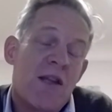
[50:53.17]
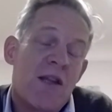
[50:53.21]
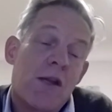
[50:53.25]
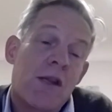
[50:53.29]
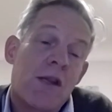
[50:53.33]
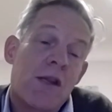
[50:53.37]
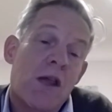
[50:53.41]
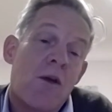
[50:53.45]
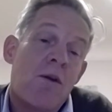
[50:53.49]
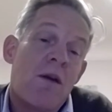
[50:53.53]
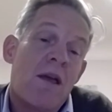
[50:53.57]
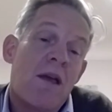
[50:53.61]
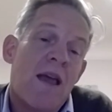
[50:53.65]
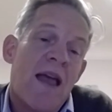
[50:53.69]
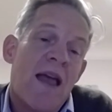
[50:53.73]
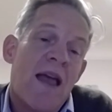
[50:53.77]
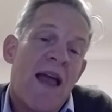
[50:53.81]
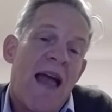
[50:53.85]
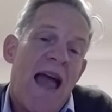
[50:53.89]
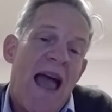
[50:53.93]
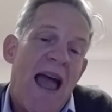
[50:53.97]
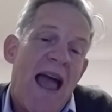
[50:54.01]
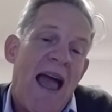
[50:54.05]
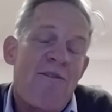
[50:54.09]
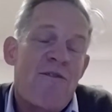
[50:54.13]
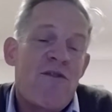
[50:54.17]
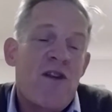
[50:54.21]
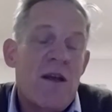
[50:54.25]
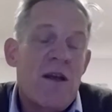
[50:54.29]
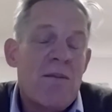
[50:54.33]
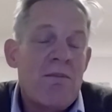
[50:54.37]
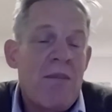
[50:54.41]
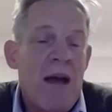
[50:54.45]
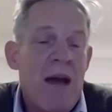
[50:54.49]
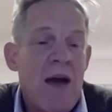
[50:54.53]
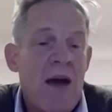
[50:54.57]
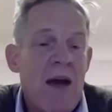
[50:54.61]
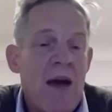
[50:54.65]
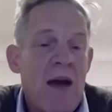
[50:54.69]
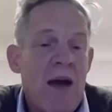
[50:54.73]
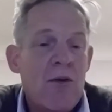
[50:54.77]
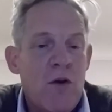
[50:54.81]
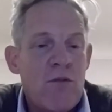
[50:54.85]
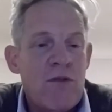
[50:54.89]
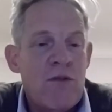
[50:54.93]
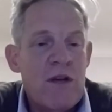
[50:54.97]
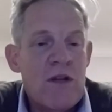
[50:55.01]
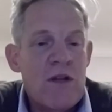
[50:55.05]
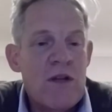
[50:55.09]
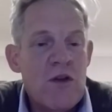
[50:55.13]
And so every amount
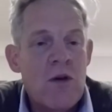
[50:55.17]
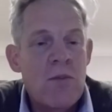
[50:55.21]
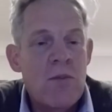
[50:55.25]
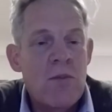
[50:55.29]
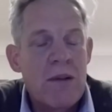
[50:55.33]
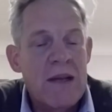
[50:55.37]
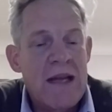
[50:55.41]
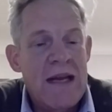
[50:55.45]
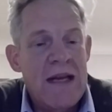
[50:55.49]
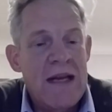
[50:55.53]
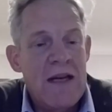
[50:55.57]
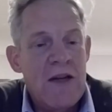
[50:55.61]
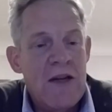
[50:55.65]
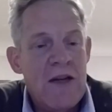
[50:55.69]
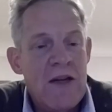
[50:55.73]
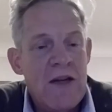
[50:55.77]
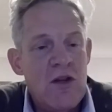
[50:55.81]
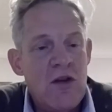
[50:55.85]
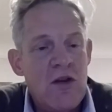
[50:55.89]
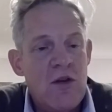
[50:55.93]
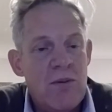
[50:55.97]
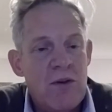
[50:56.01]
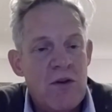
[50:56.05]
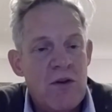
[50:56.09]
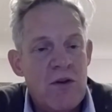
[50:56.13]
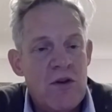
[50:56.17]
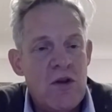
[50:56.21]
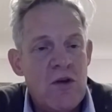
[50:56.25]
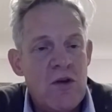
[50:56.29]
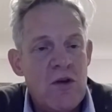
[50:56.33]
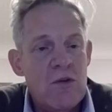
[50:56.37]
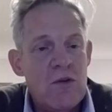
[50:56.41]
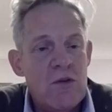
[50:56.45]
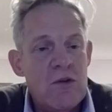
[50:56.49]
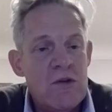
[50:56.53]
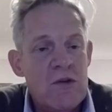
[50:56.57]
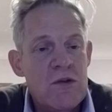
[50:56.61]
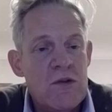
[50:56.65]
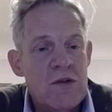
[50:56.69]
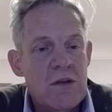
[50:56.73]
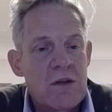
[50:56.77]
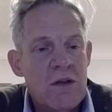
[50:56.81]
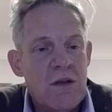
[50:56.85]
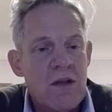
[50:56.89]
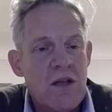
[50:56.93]
of renewable energy you produce